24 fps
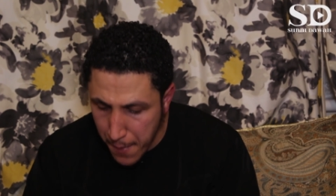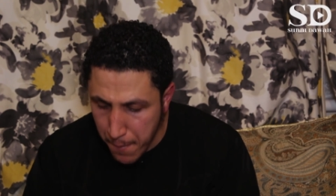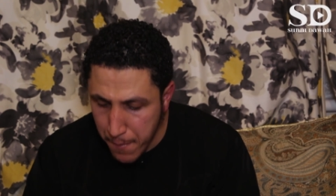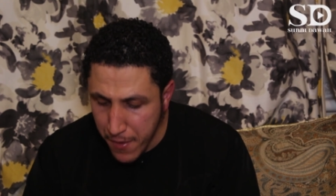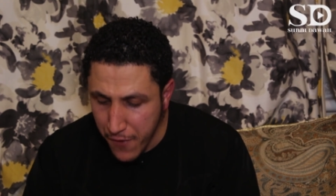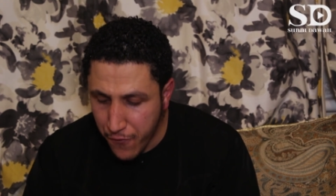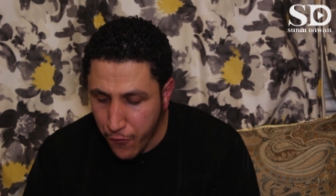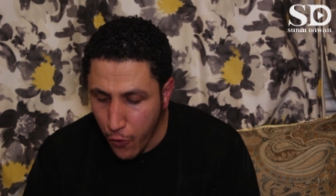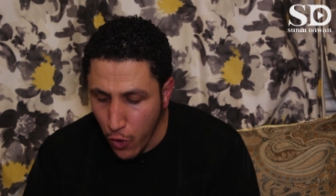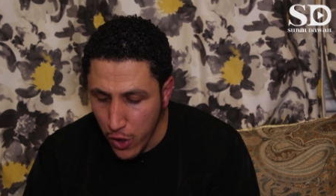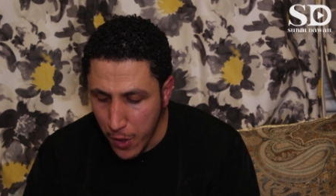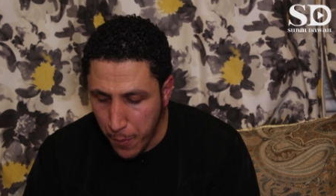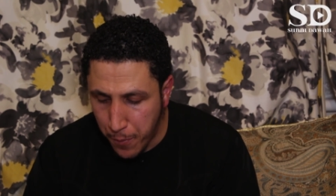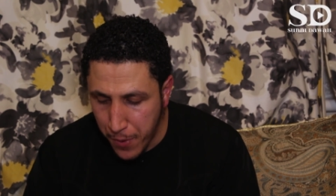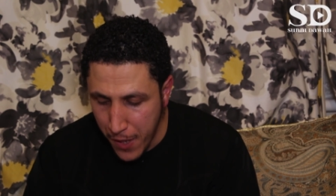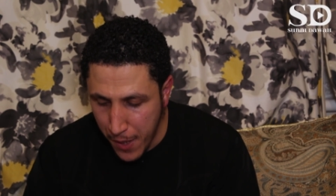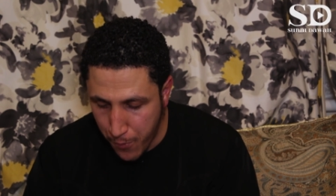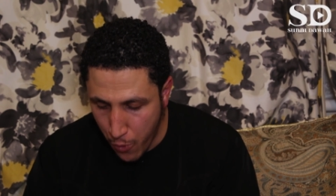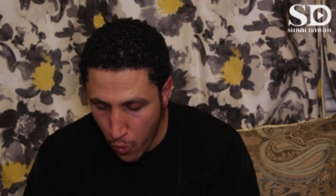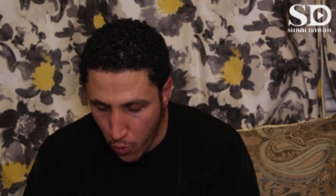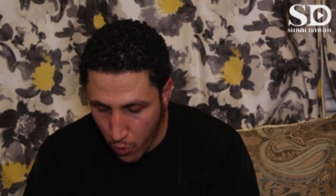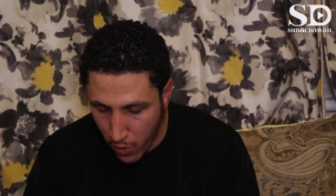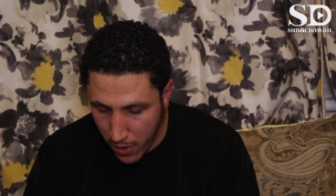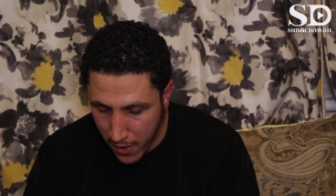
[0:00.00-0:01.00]
before the
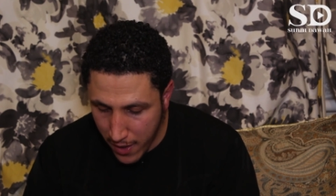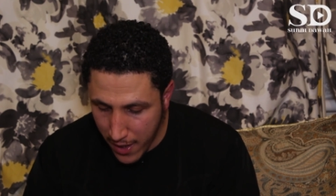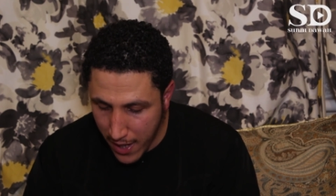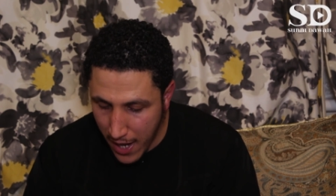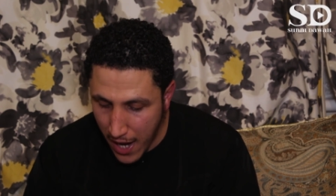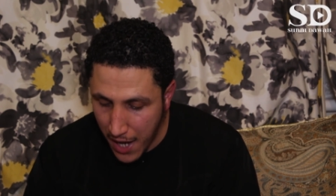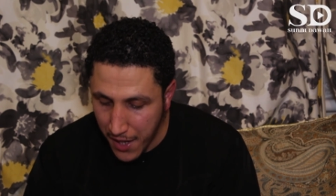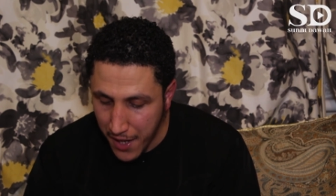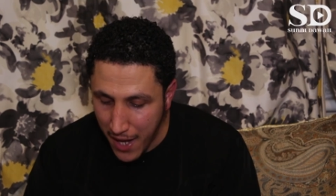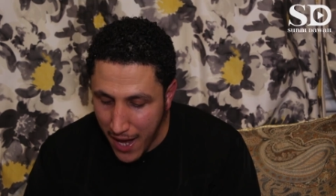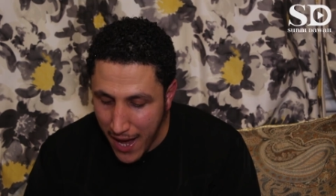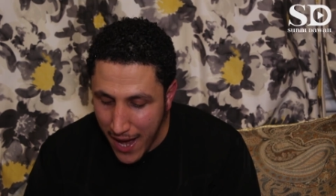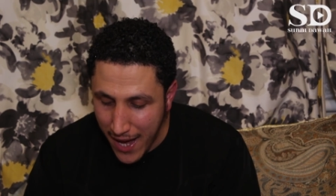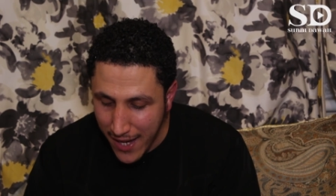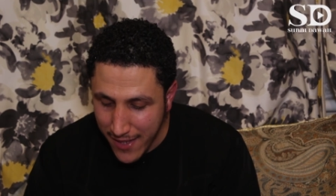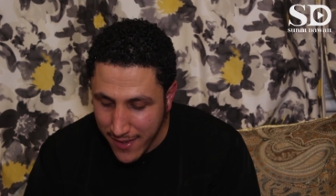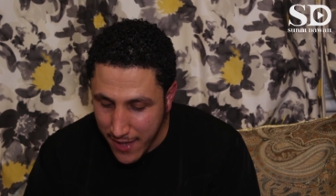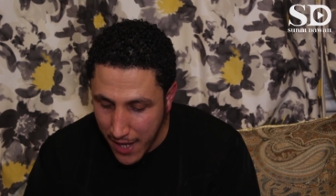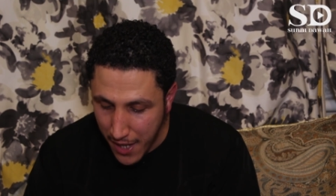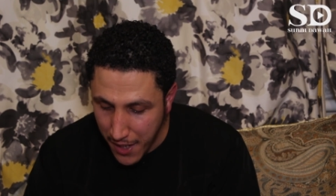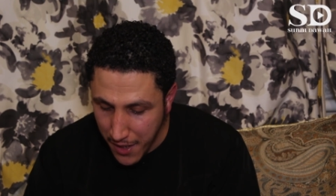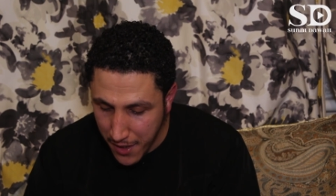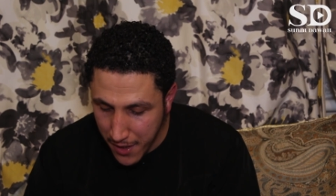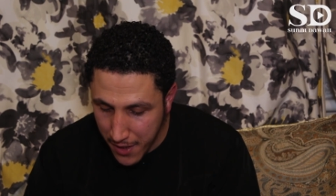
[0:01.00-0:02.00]
people, and I
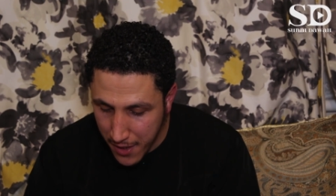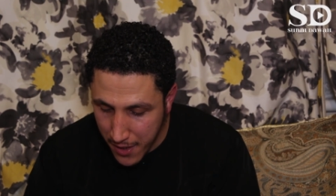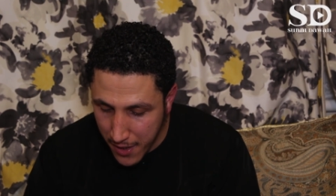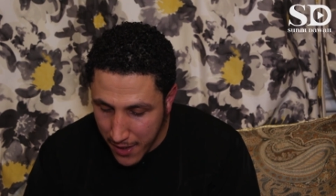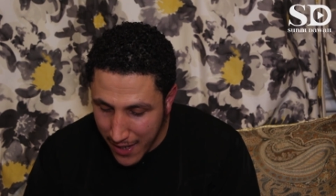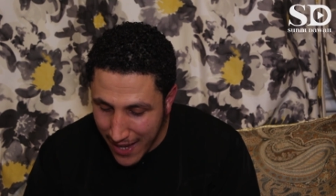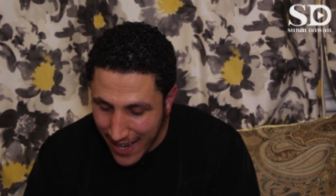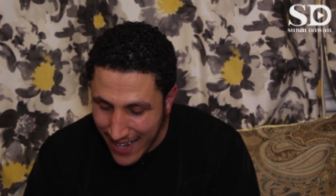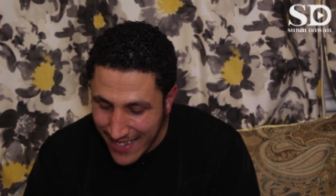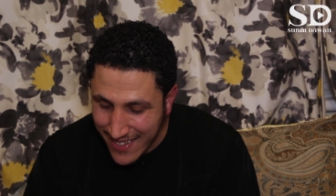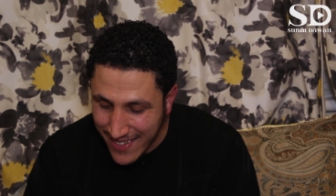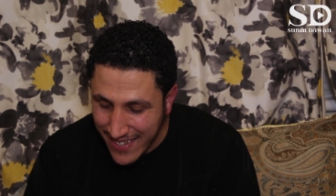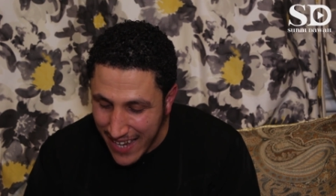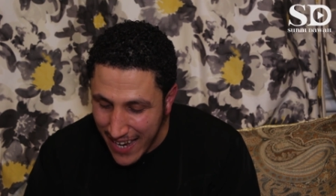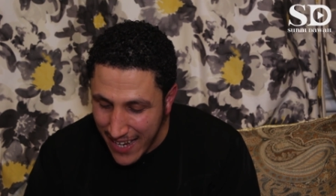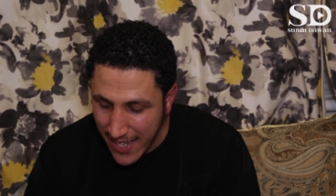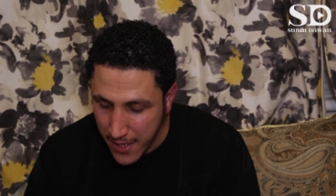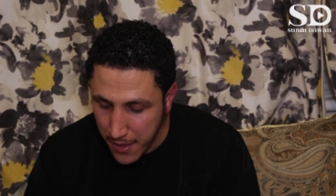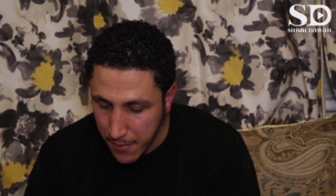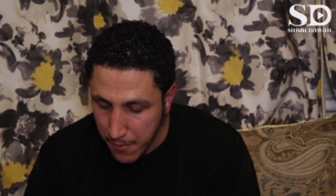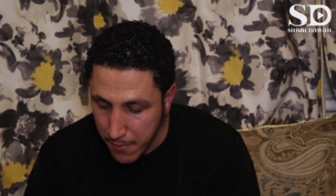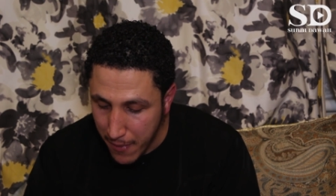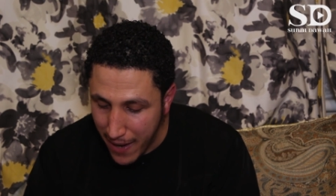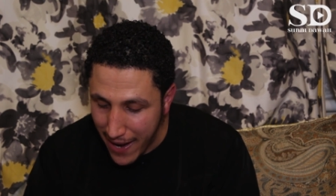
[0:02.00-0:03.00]
had then
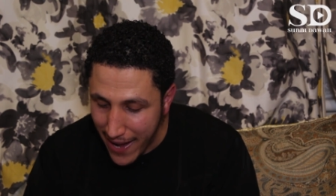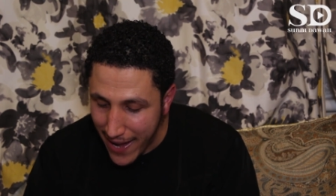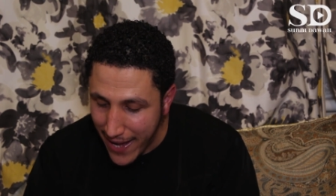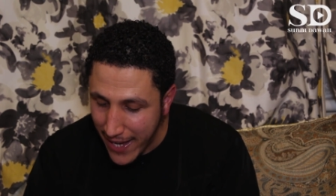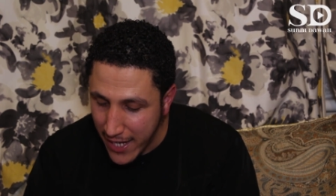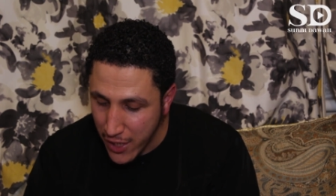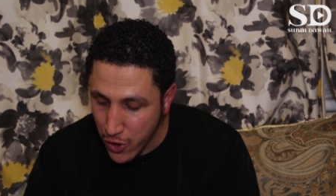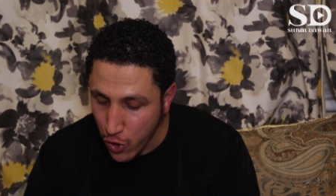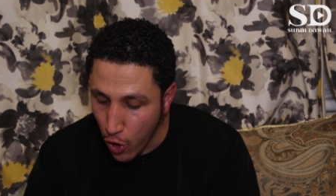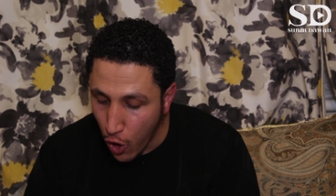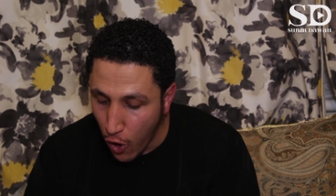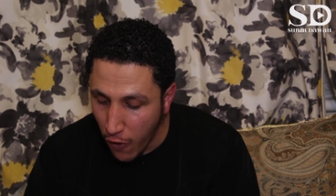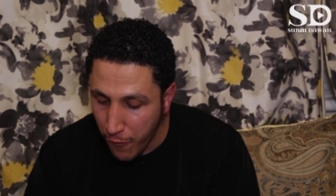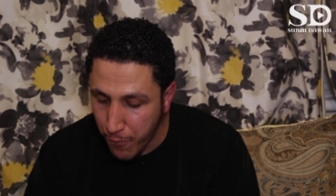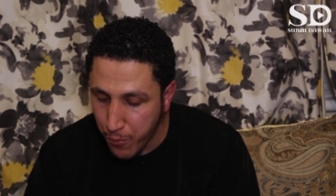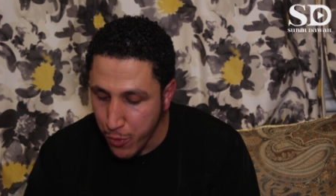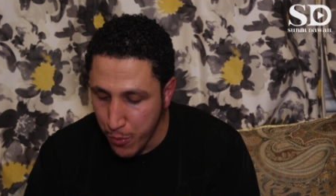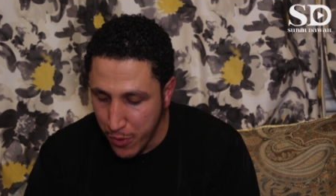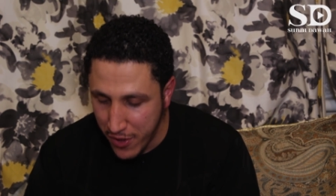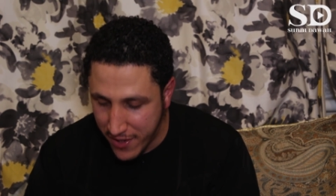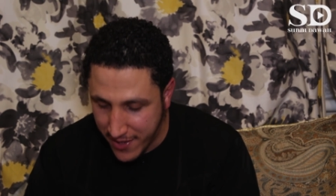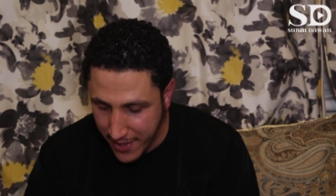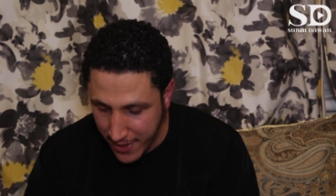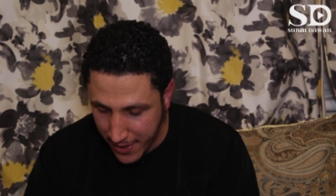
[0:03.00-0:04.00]
attained my age of
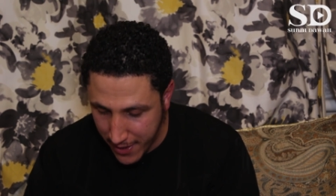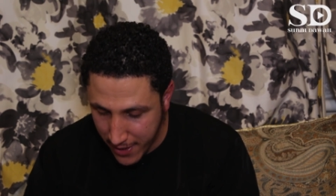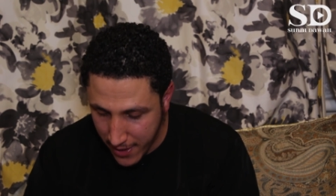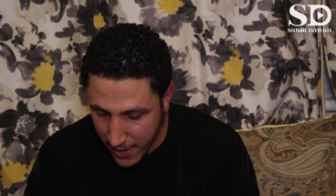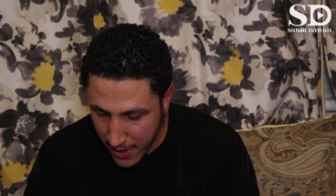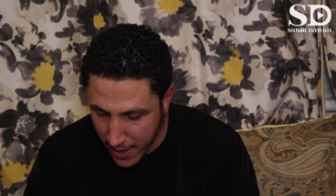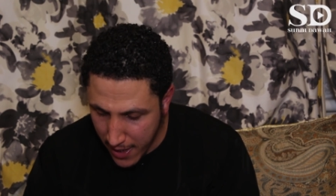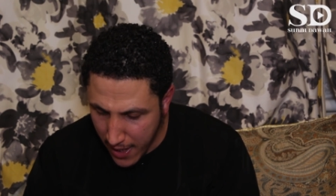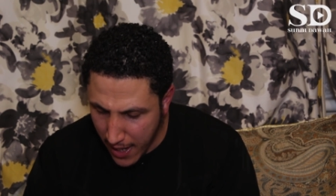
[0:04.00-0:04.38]
puberty.